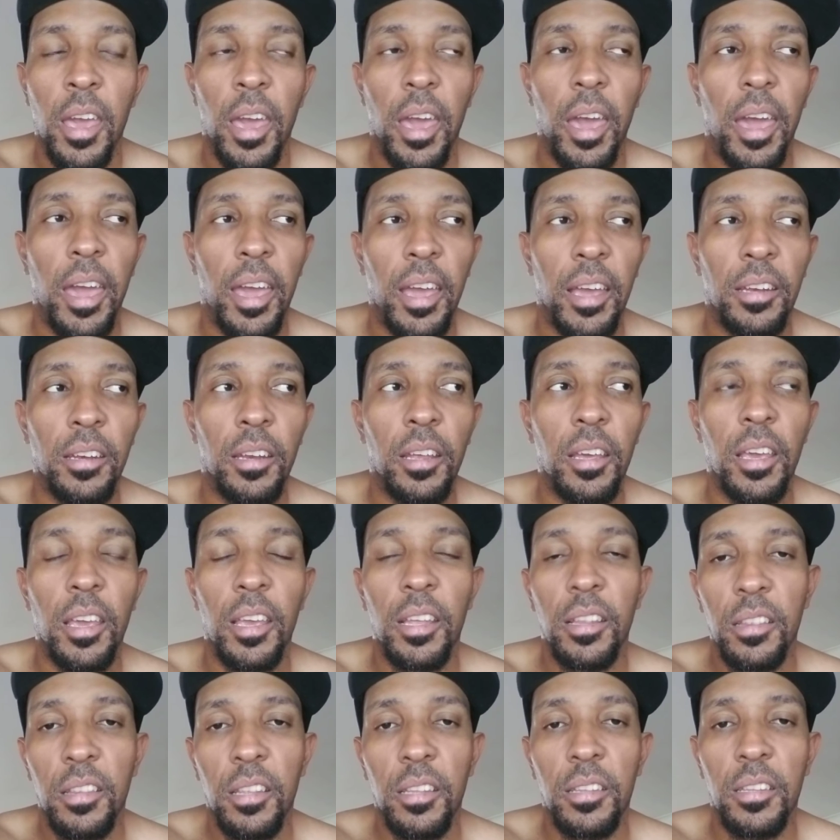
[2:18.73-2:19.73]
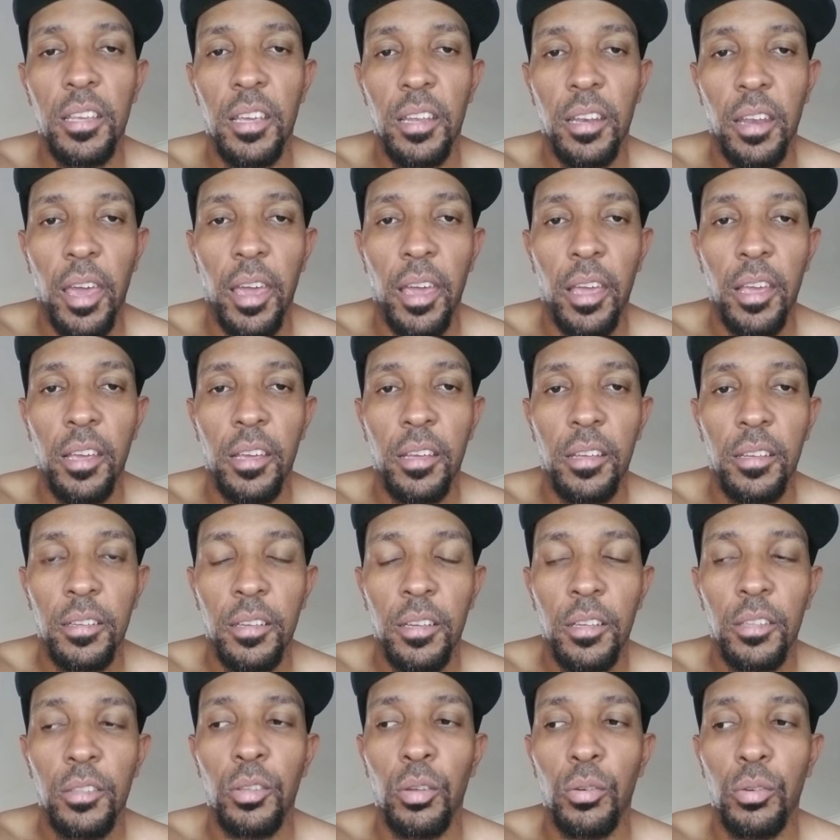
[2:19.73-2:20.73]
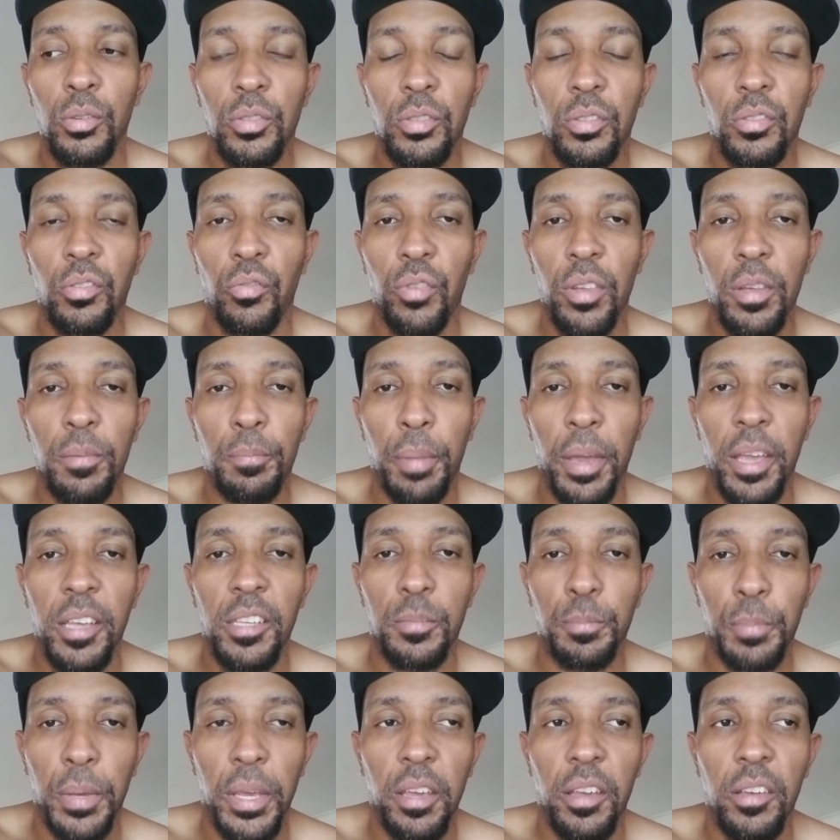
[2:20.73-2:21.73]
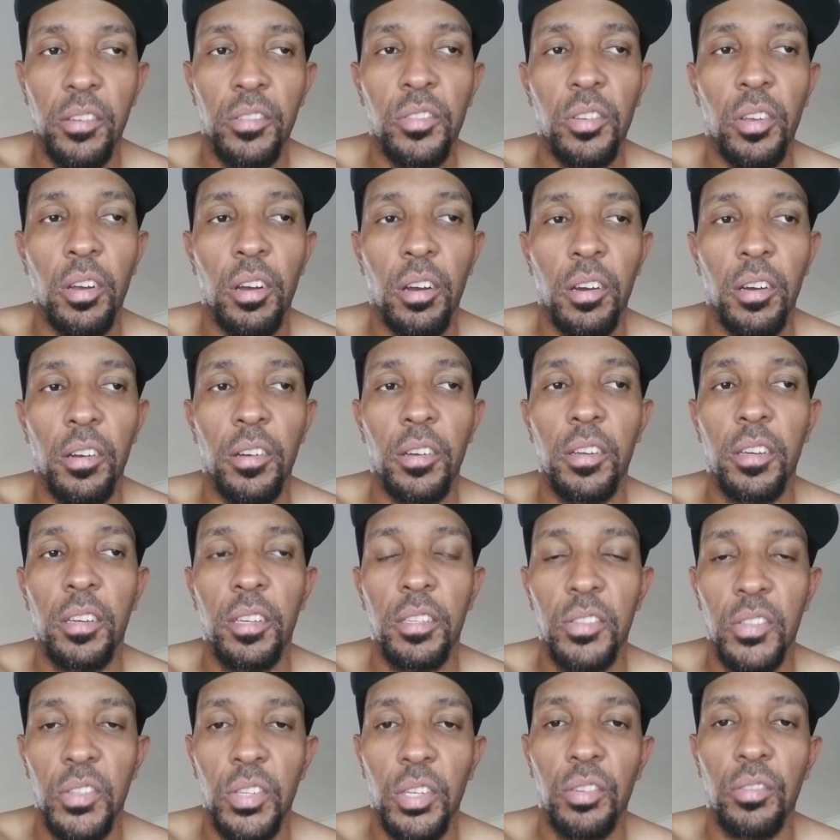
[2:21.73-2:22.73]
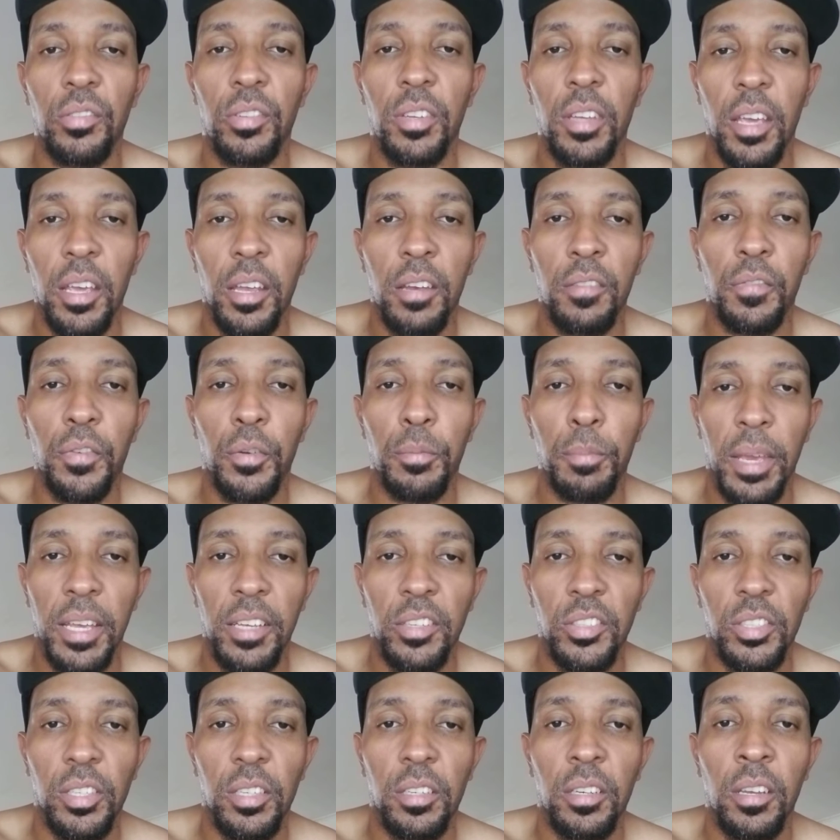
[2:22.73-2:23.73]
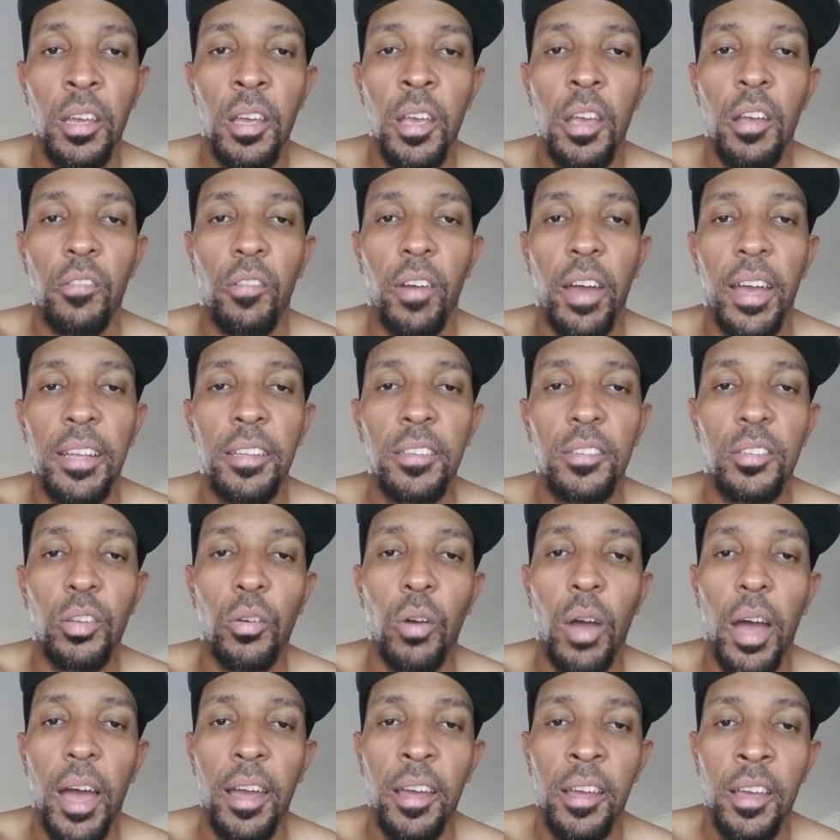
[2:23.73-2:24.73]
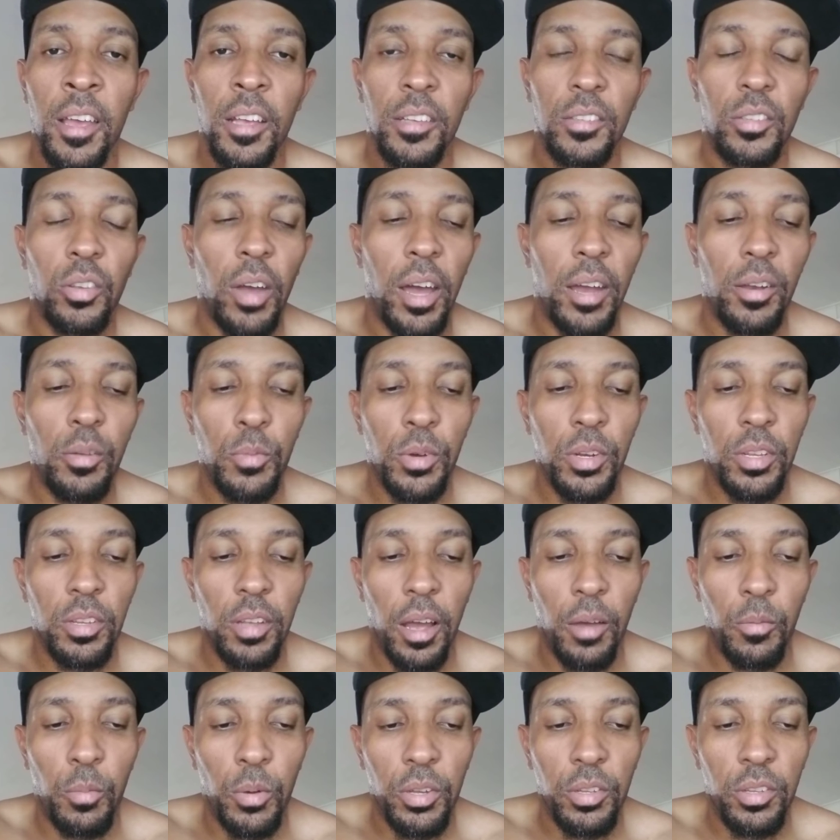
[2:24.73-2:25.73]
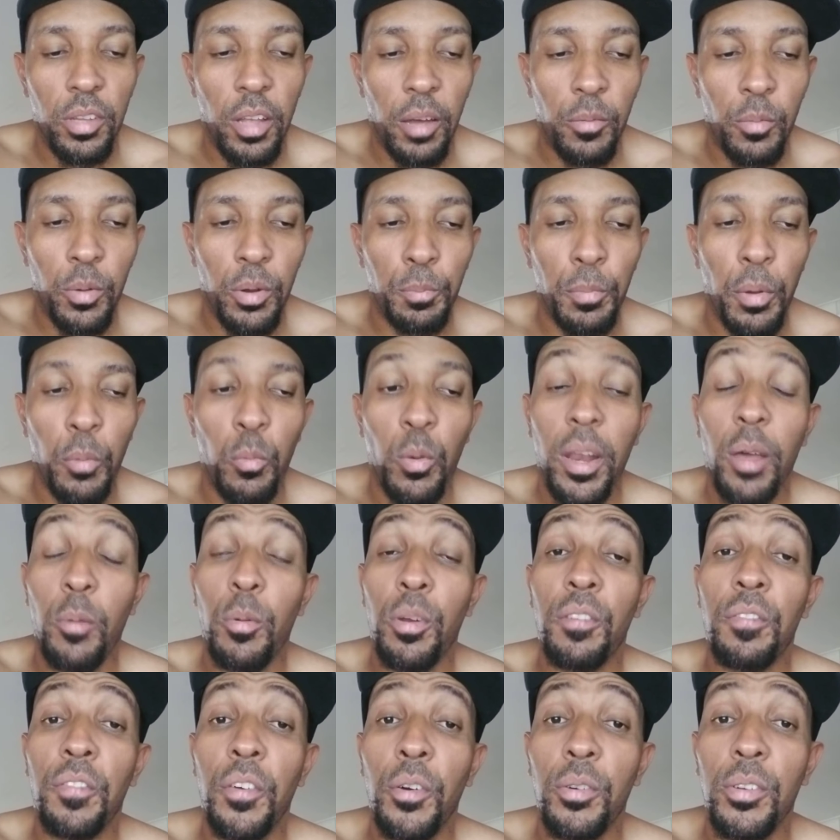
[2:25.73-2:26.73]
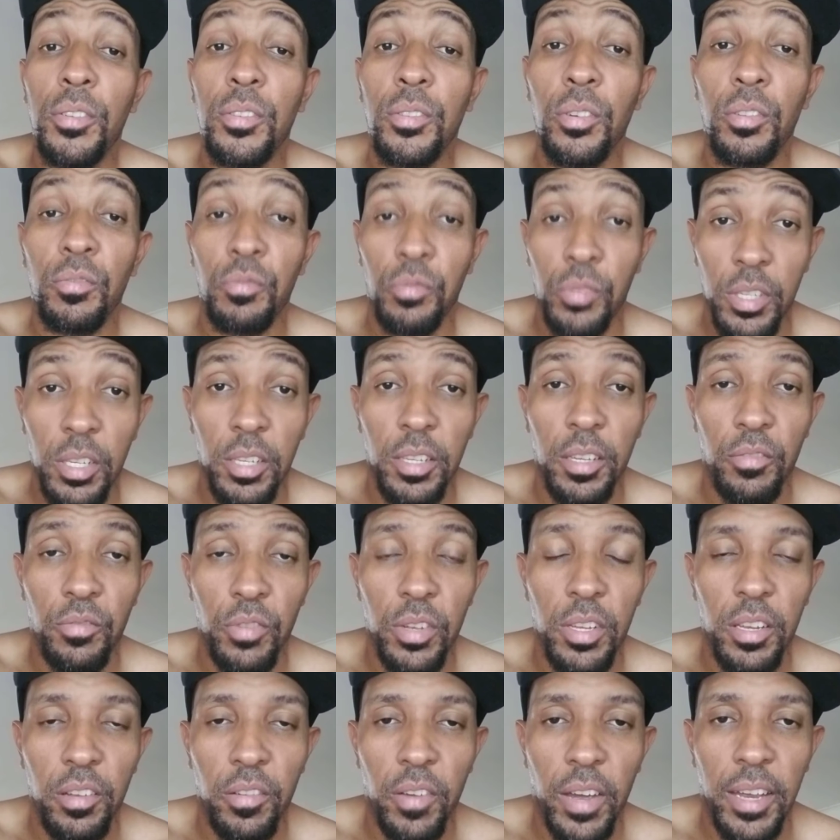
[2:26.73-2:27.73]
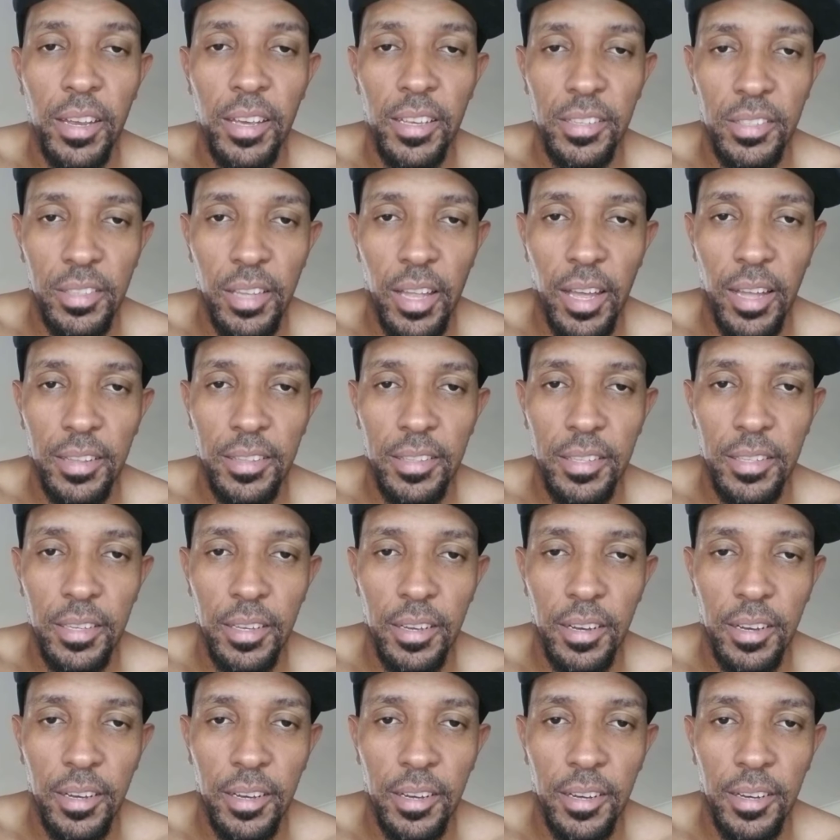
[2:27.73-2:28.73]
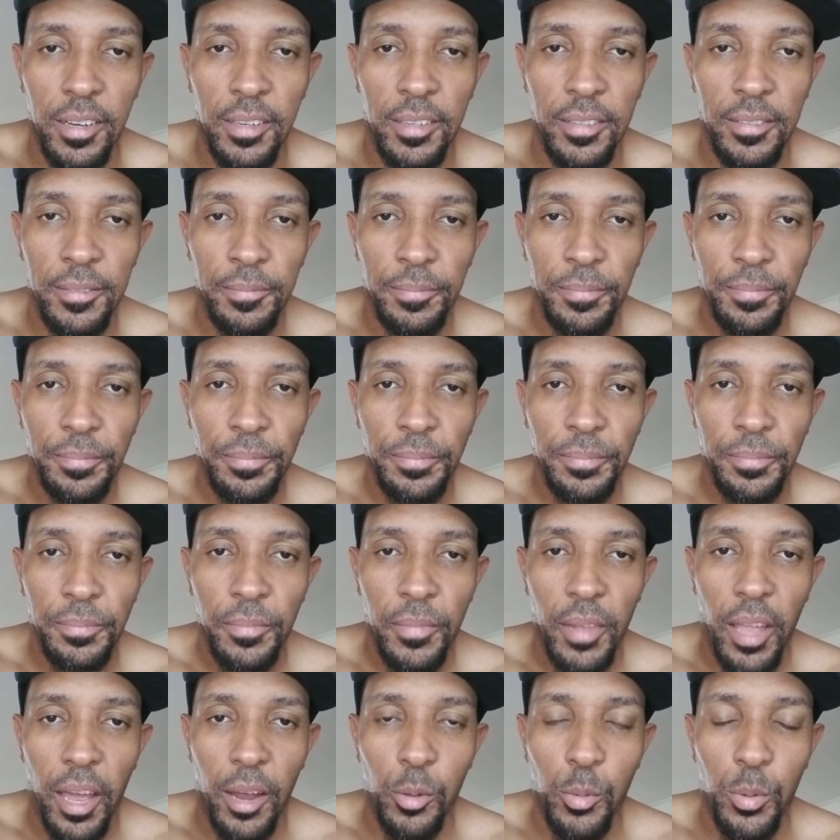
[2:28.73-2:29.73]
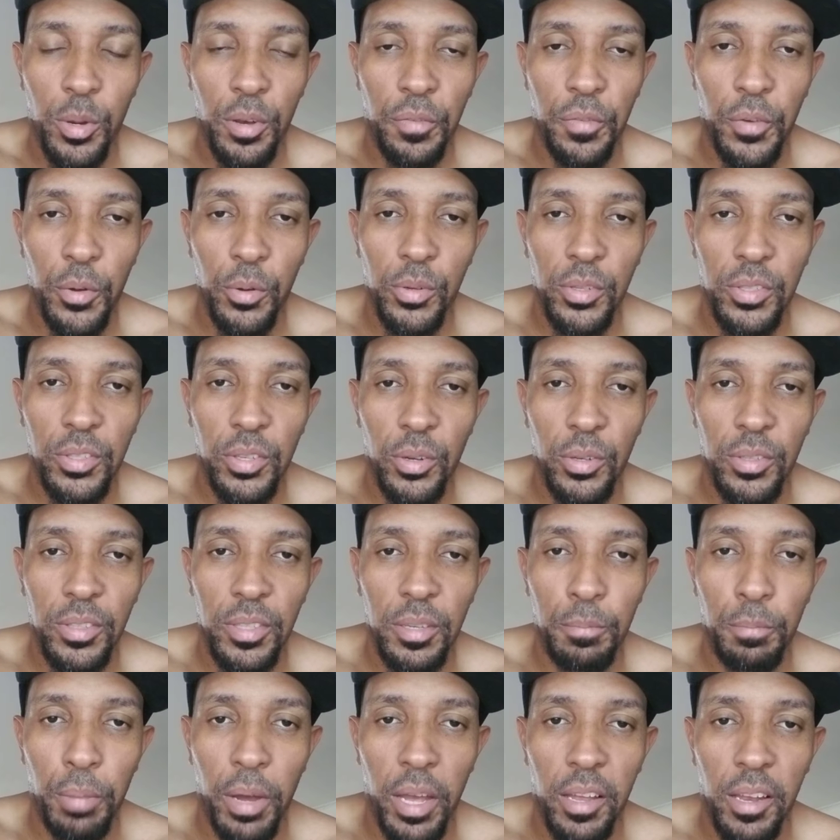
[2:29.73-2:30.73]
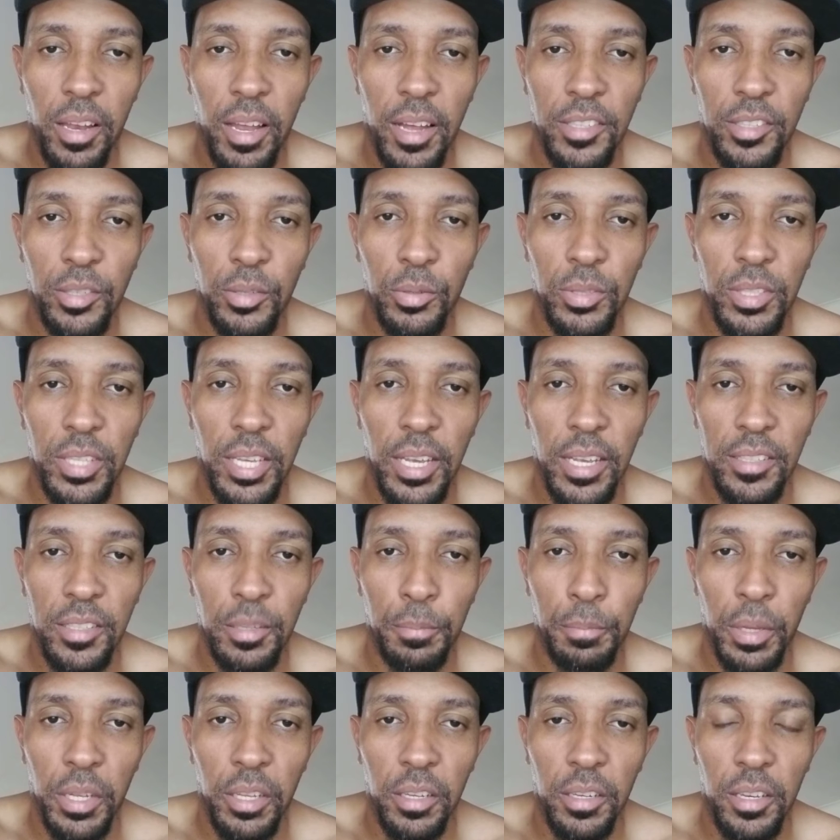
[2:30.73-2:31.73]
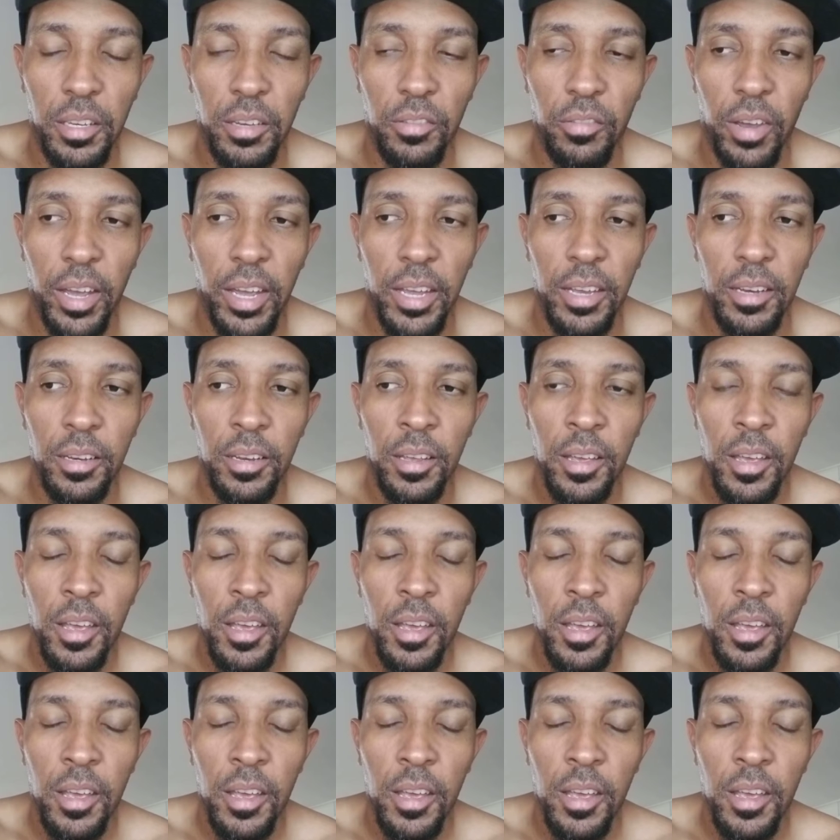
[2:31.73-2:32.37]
And in the DNA, those three base pairs are considered information, right? So but what I want to focus on really, right, is not the I don't want to focus on the biological tangibility, right?